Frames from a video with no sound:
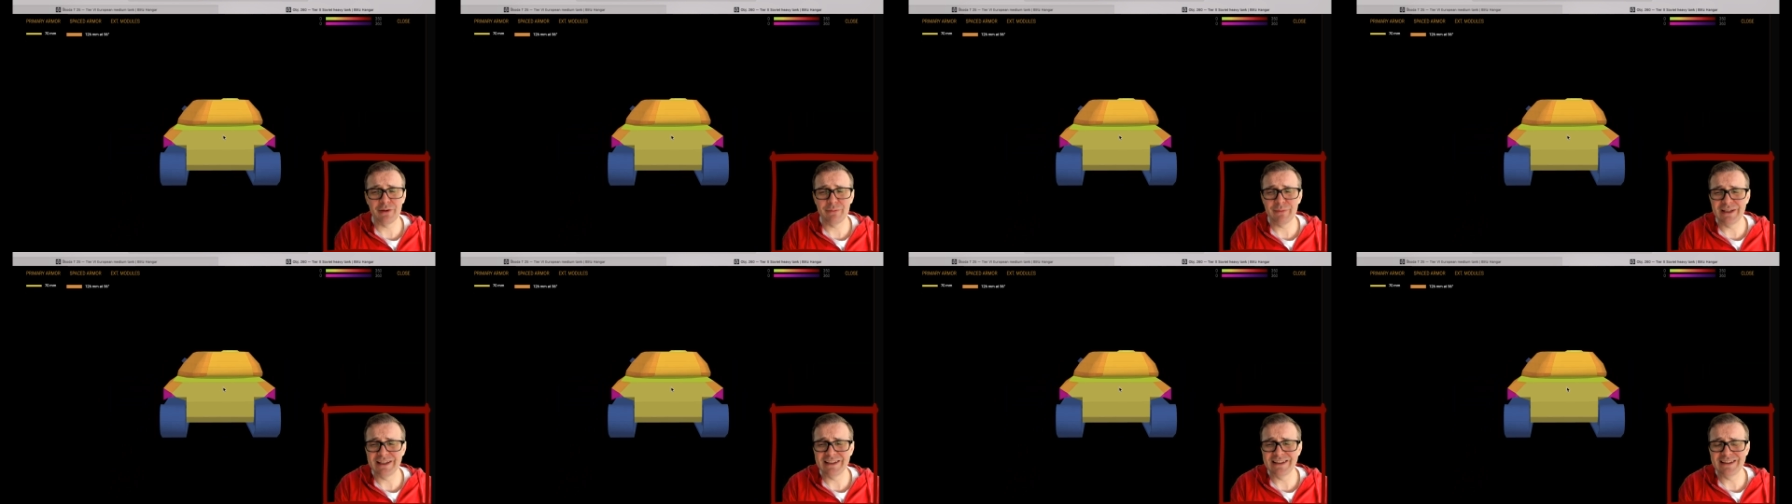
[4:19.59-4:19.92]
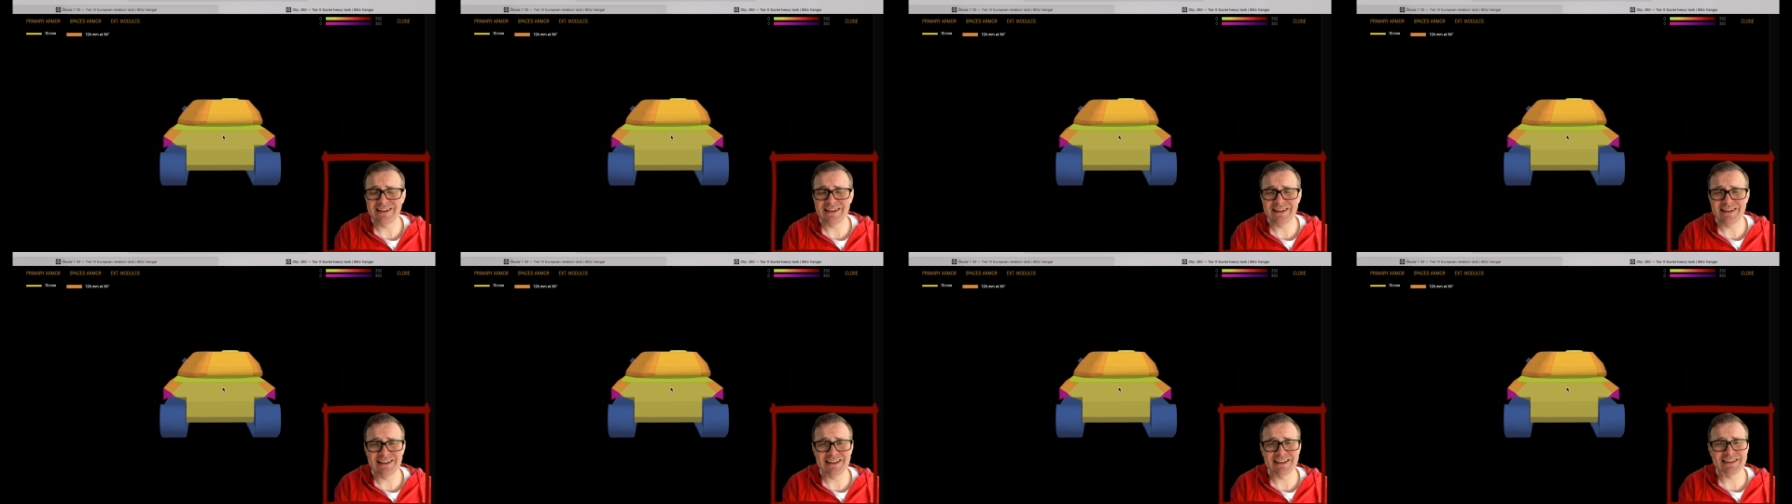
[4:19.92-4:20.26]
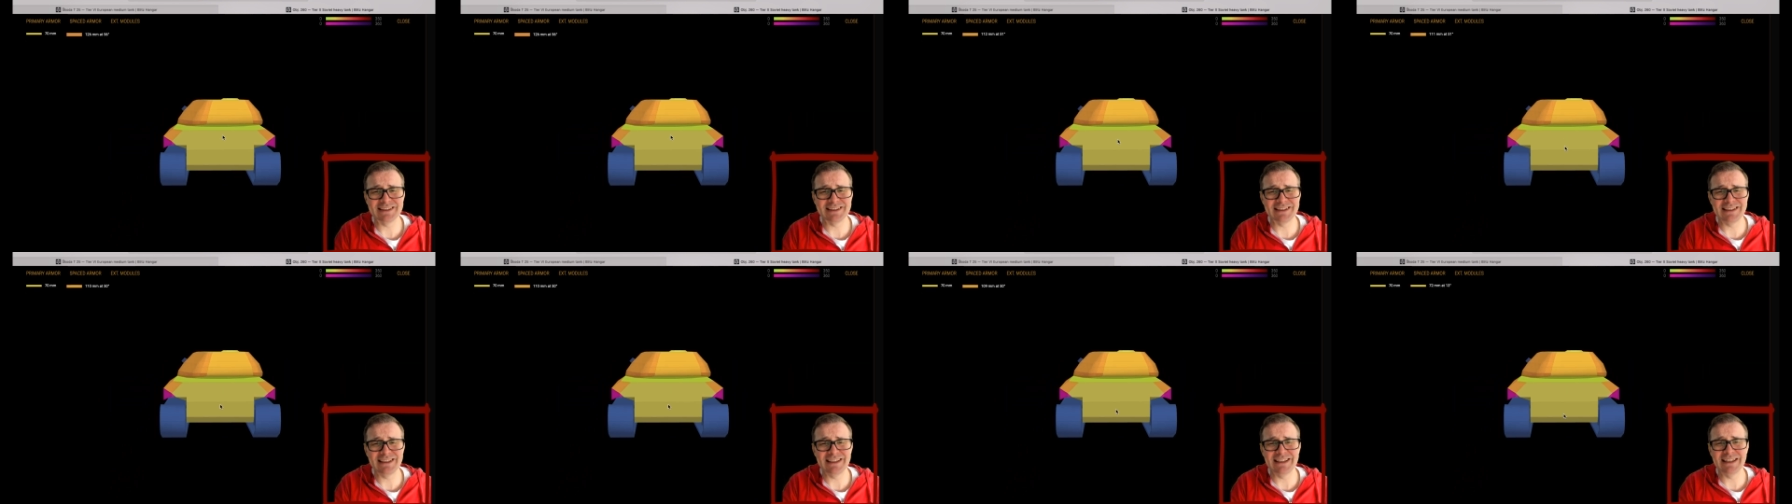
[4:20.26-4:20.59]
I mean,
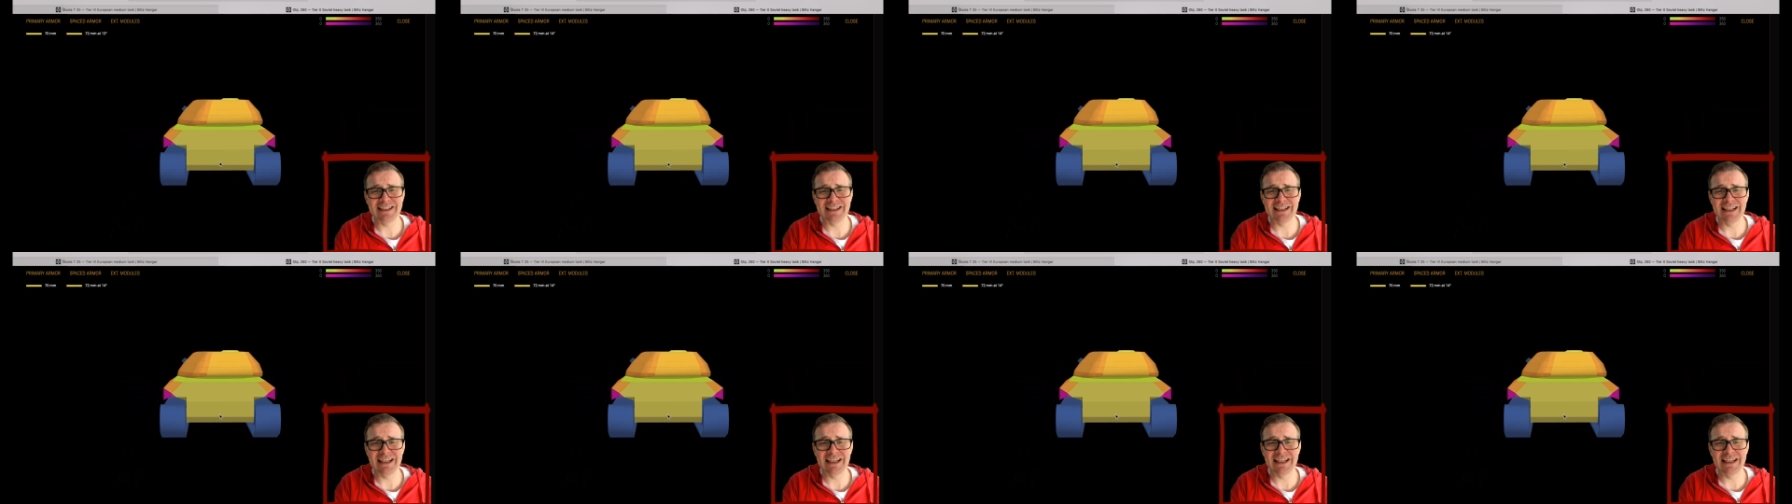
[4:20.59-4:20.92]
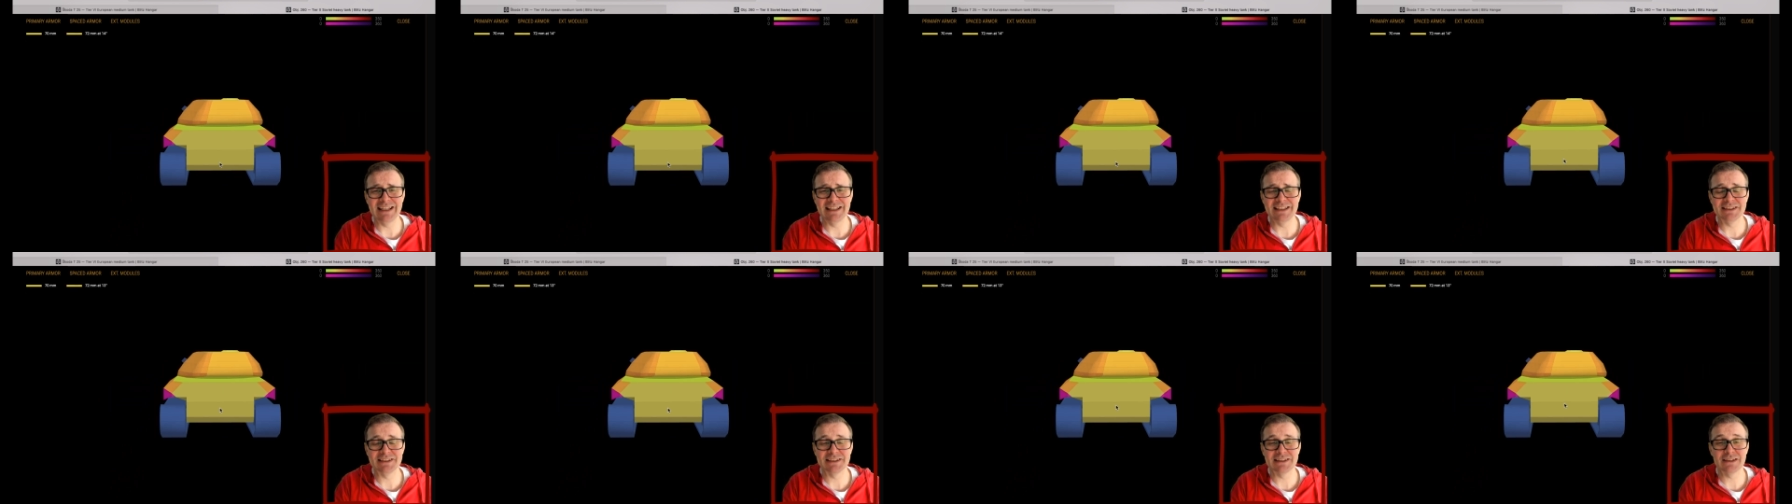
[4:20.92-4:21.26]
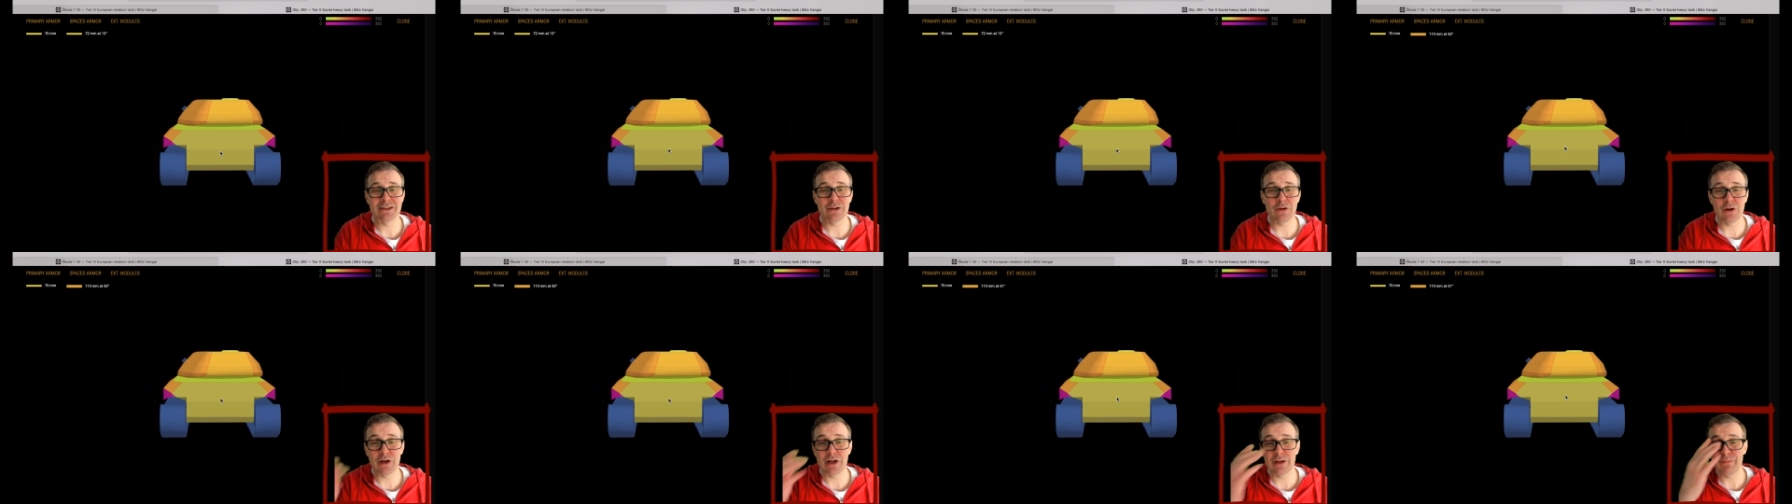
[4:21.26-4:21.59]
this thing is
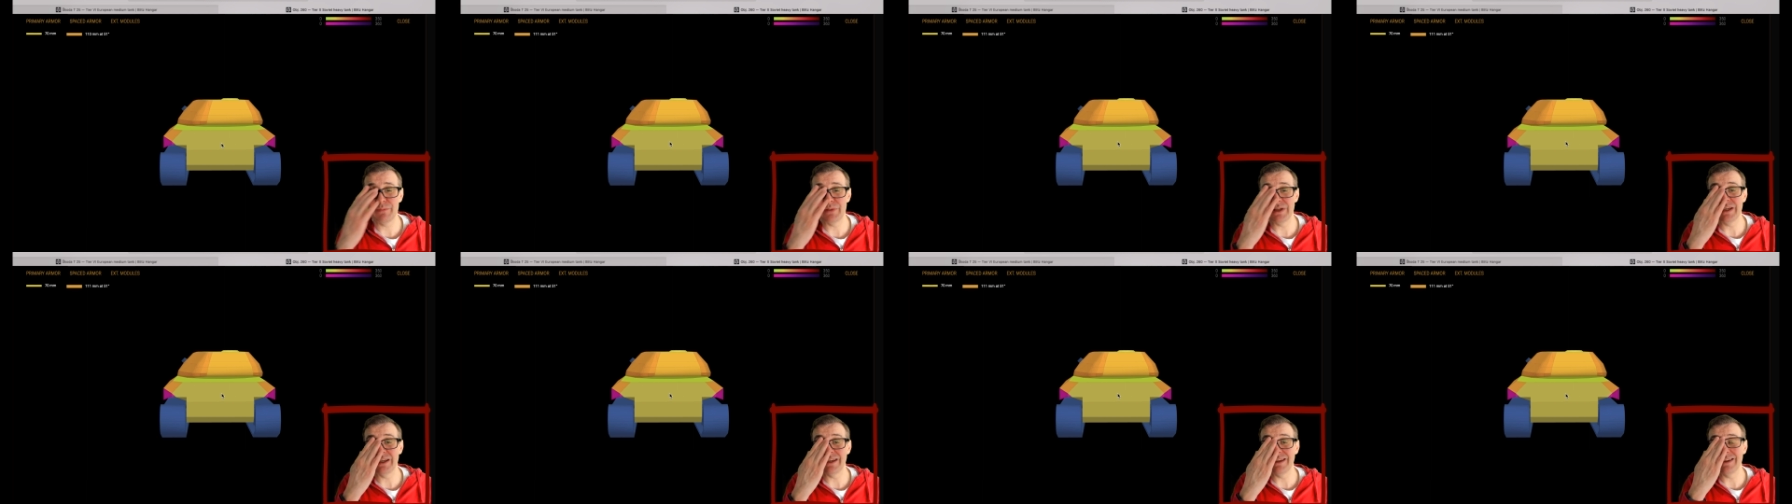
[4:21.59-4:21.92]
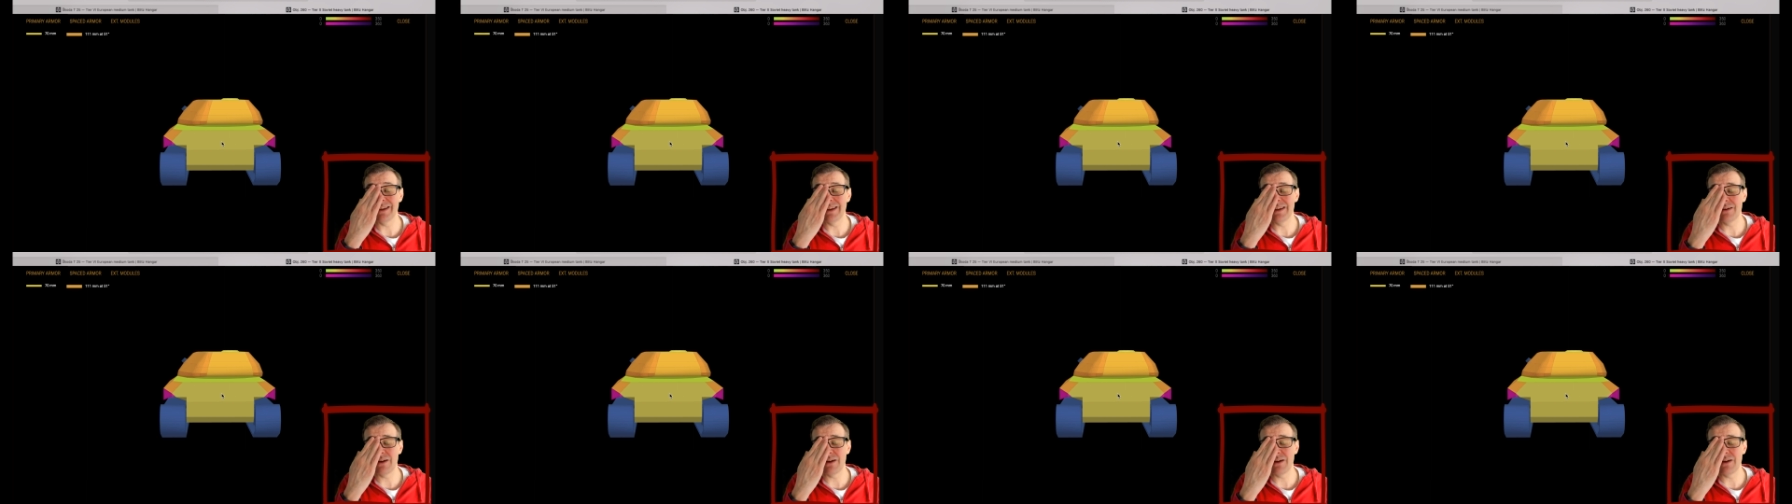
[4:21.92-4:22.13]
going to be